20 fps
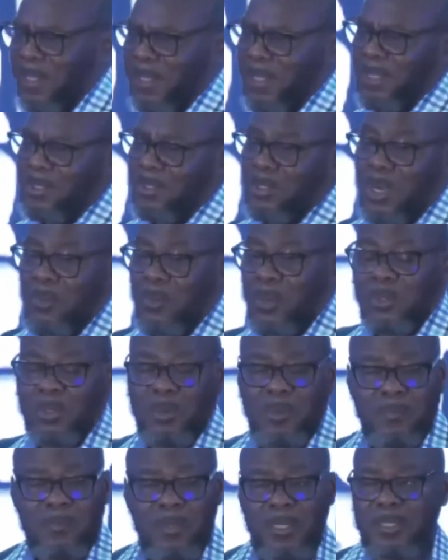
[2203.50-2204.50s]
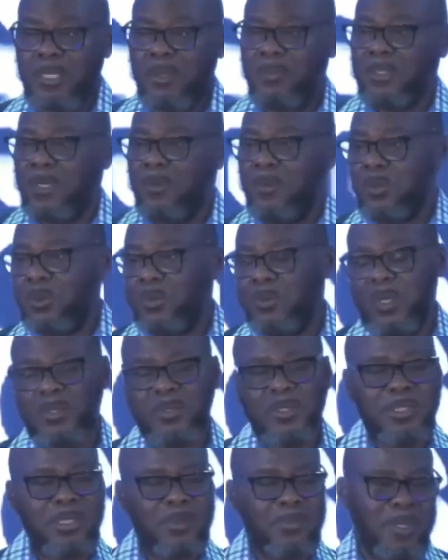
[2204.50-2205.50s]
So I went to after service, I went to Pastor, I
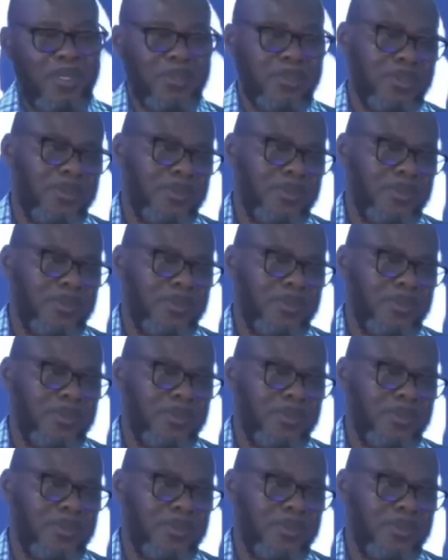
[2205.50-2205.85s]
said, Pastor,